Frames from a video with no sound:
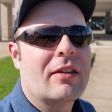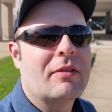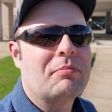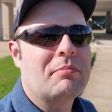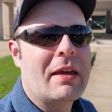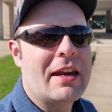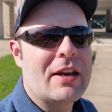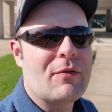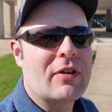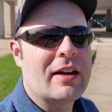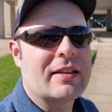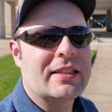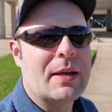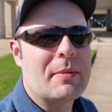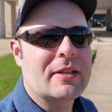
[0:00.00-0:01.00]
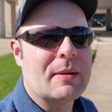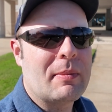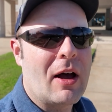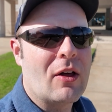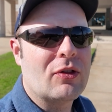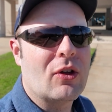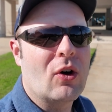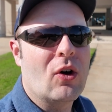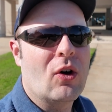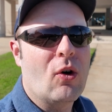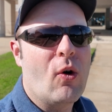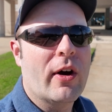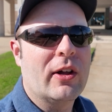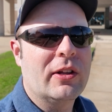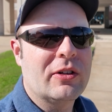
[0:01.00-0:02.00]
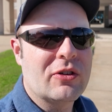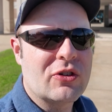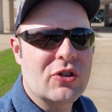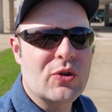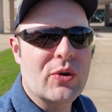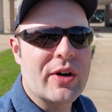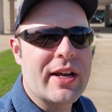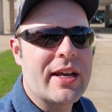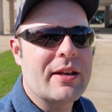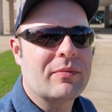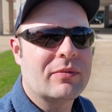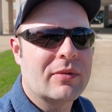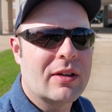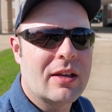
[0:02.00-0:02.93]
many different exhibits about the oil industry,